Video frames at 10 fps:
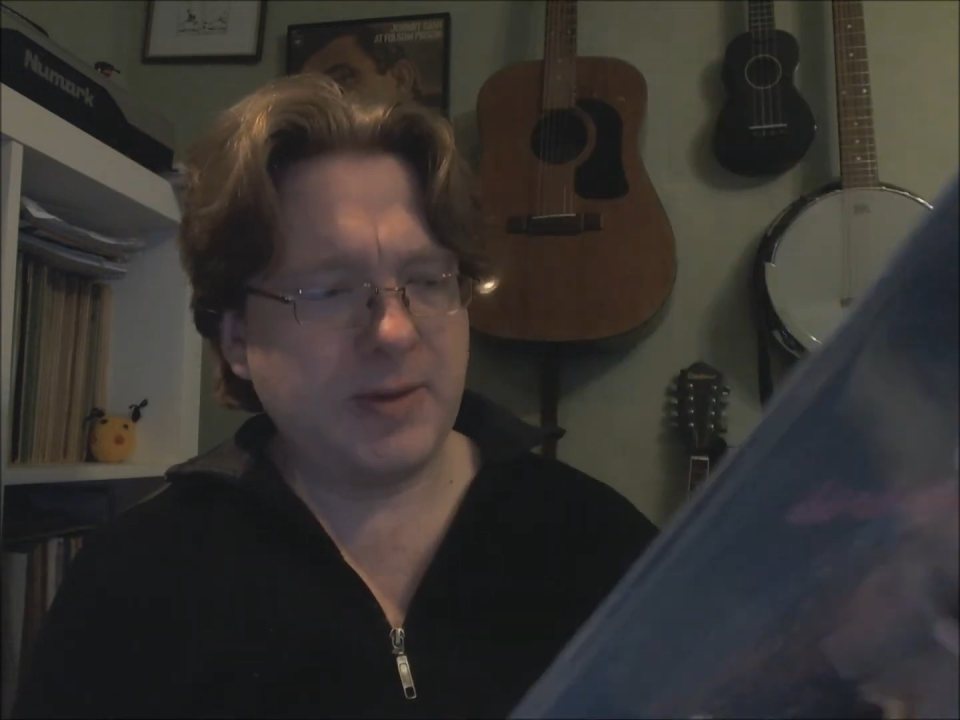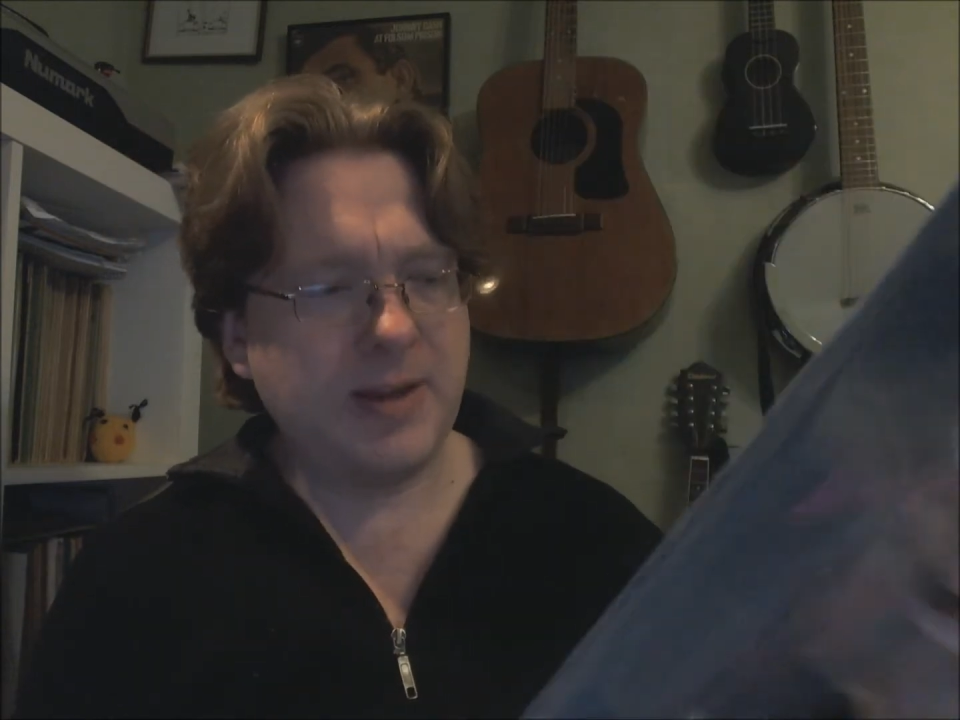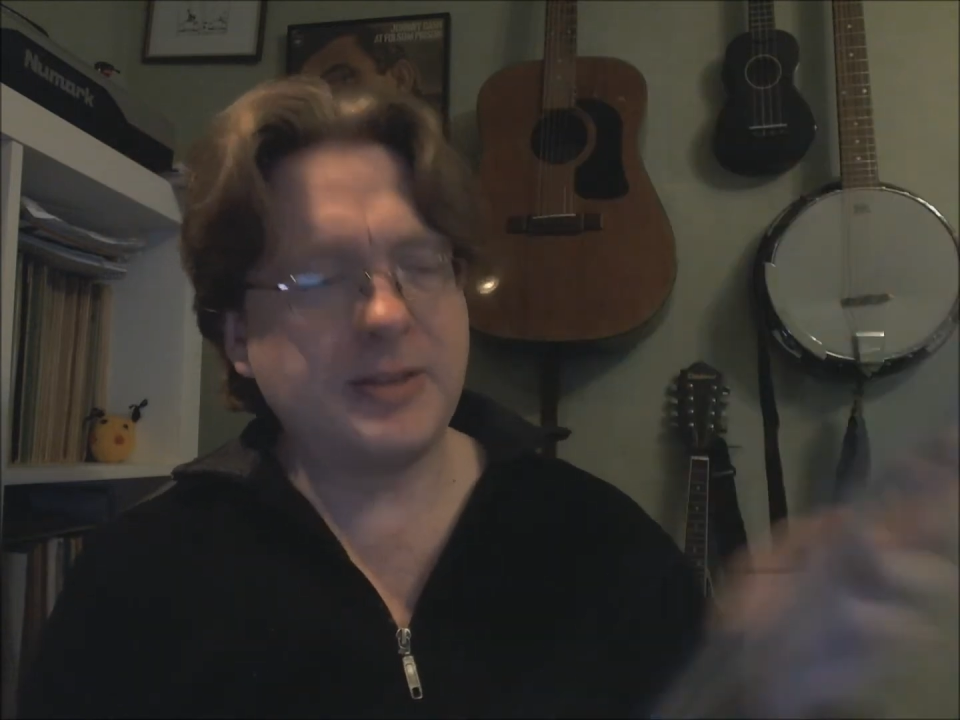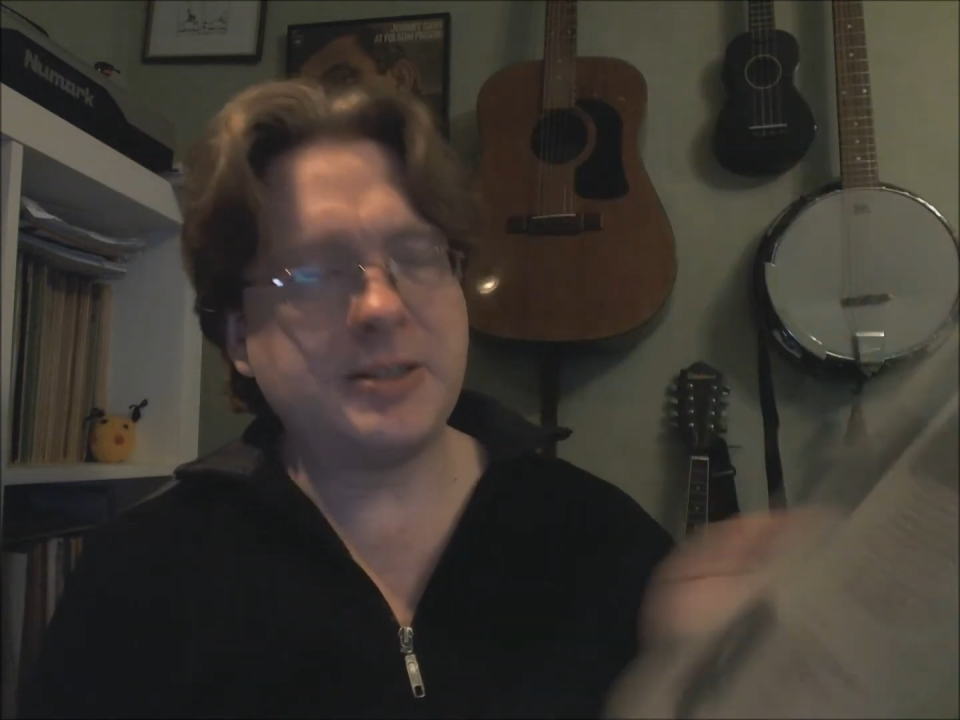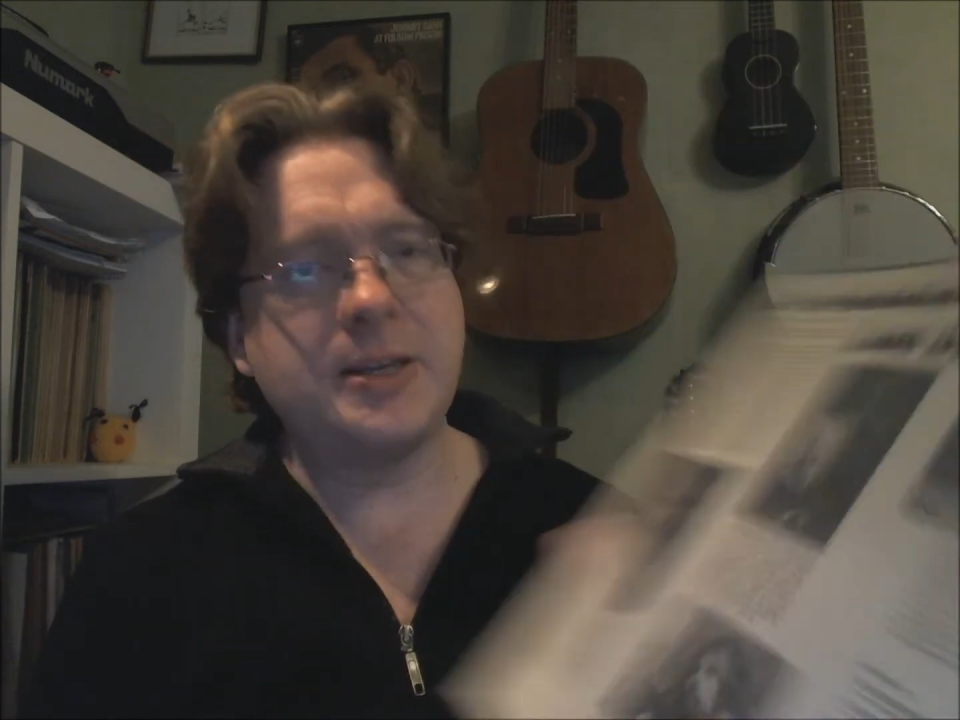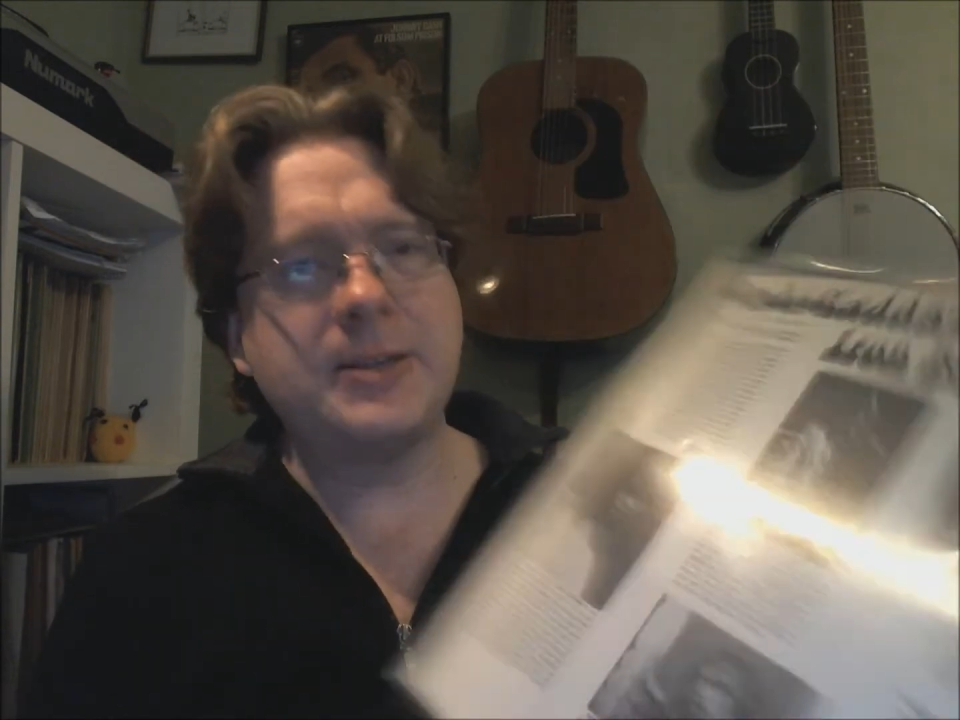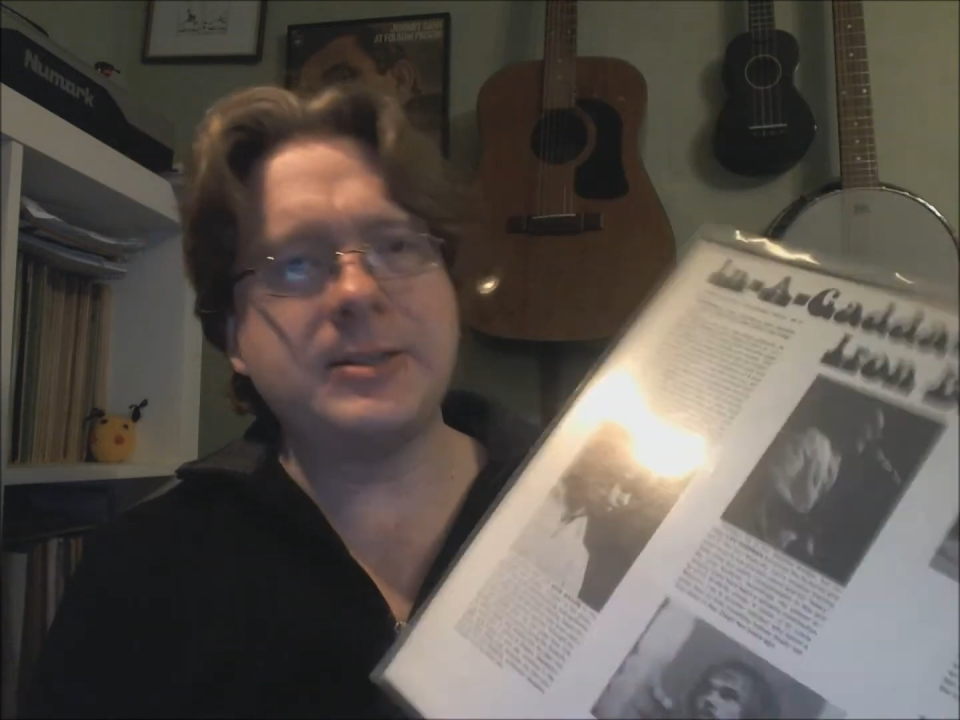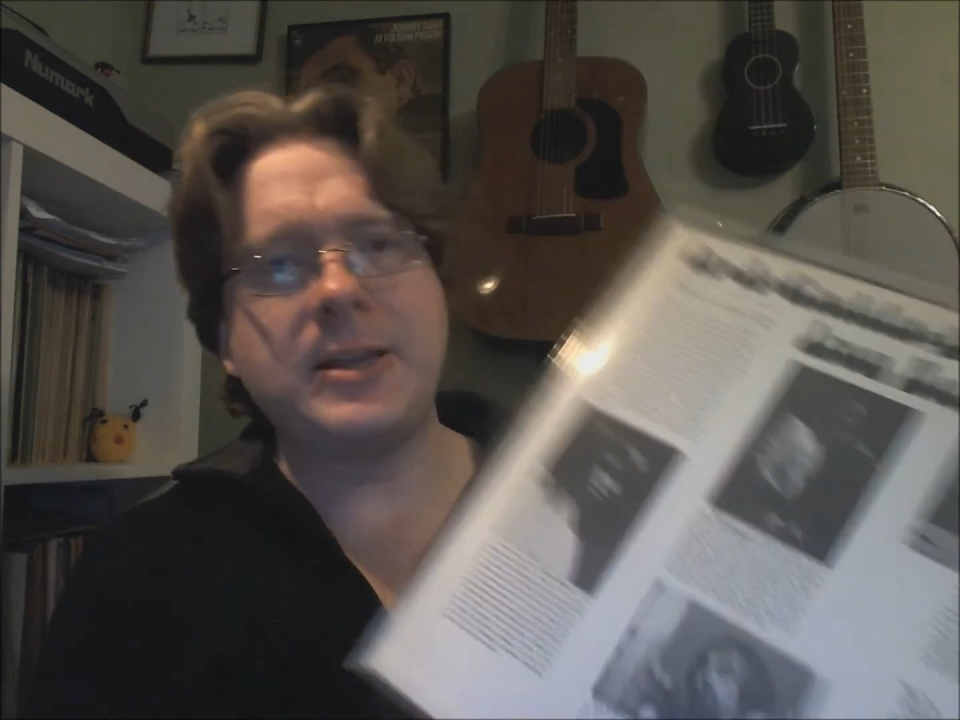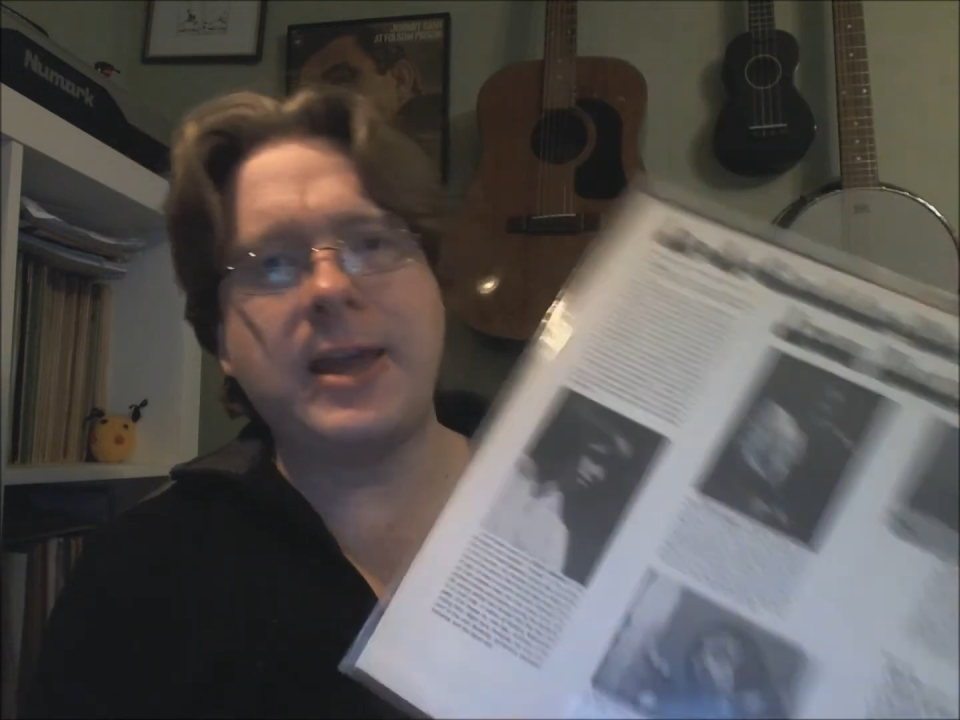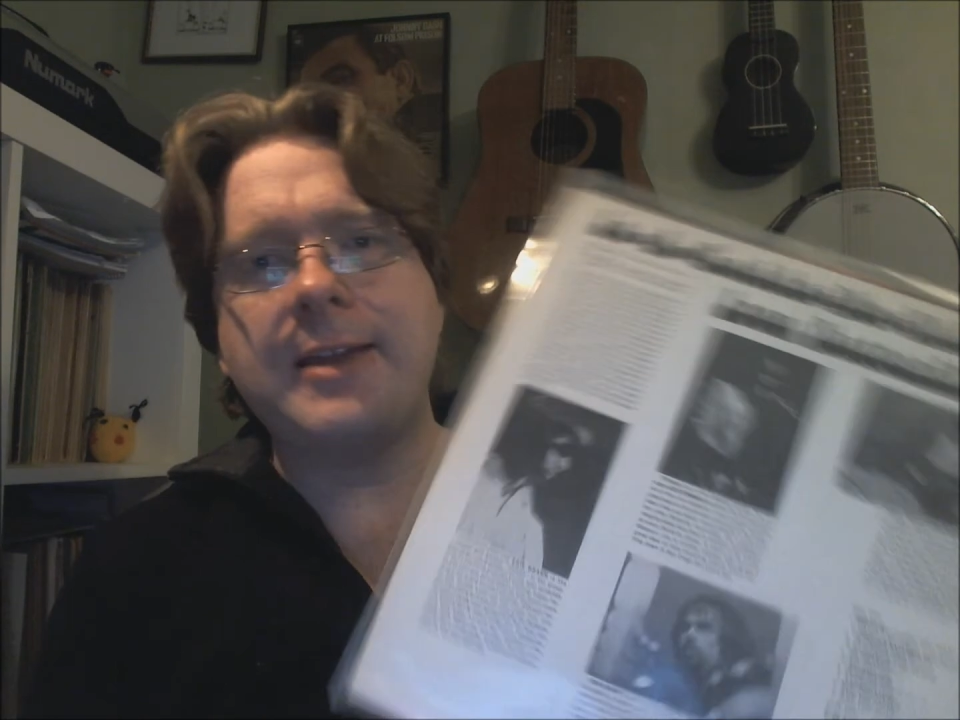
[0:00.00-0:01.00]

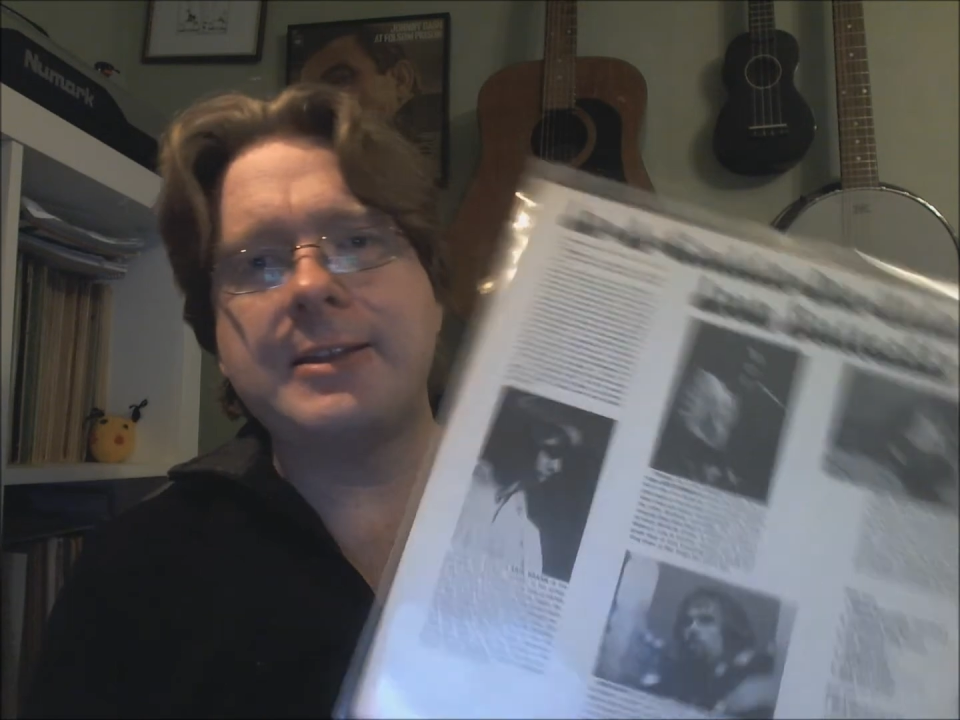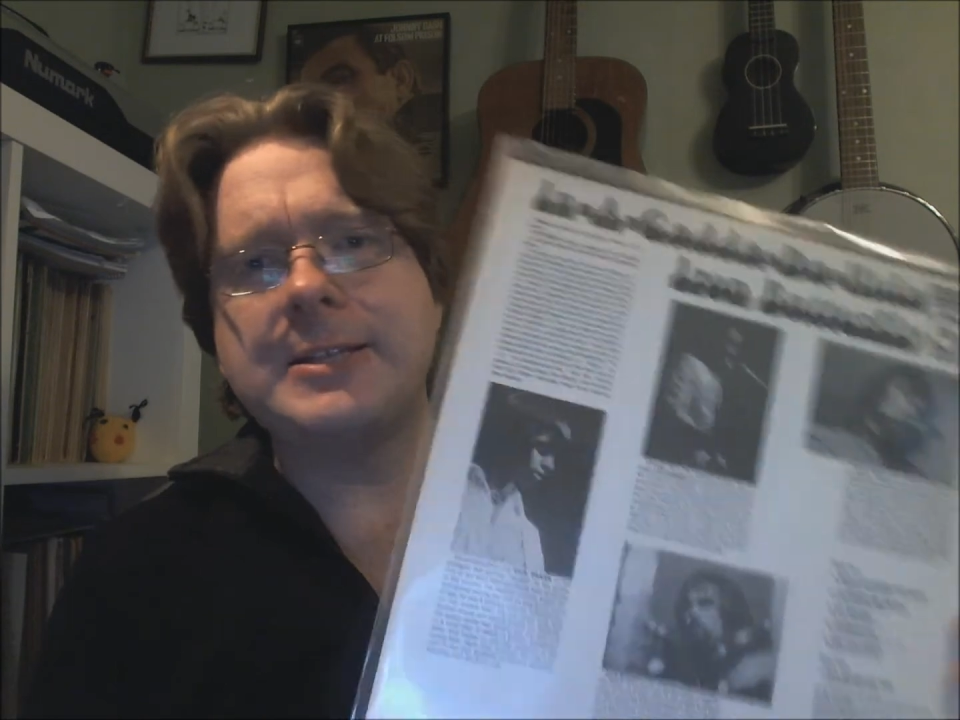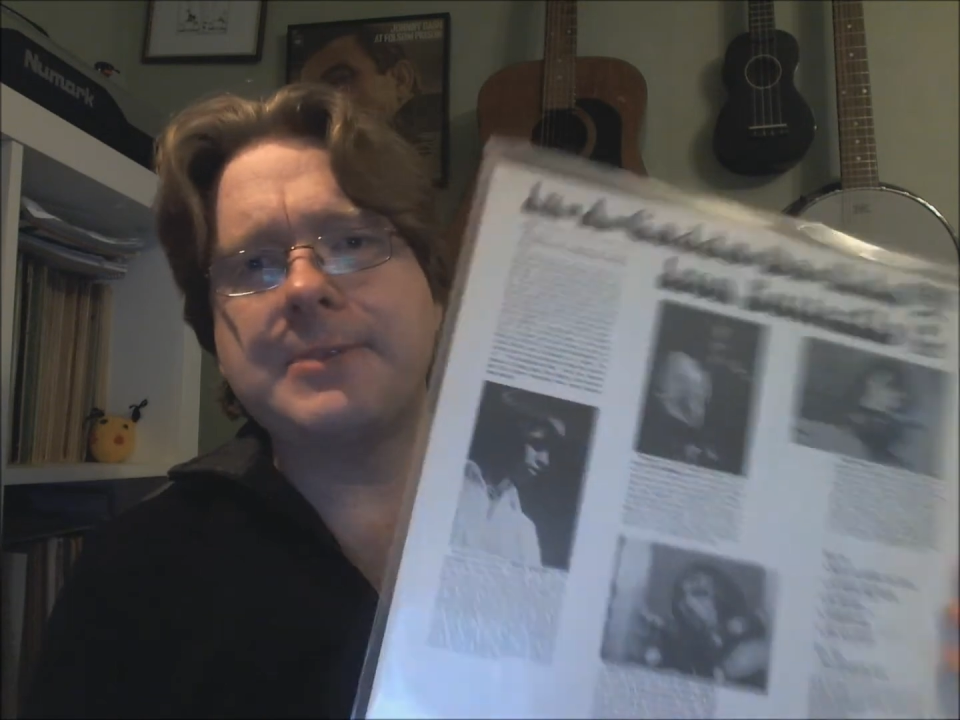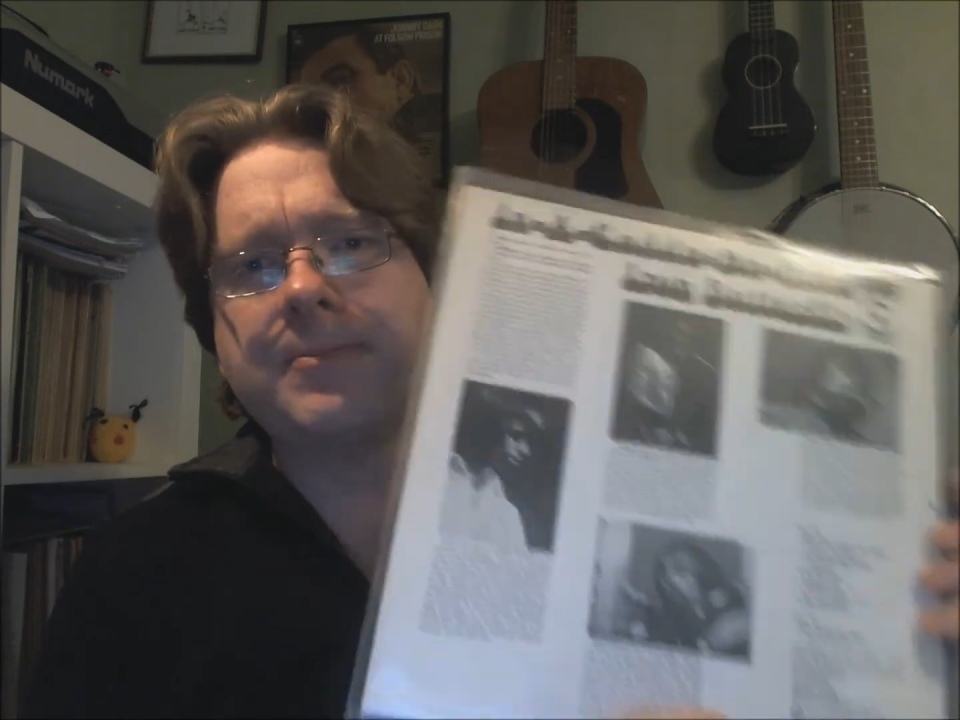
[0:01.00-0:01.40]
1968.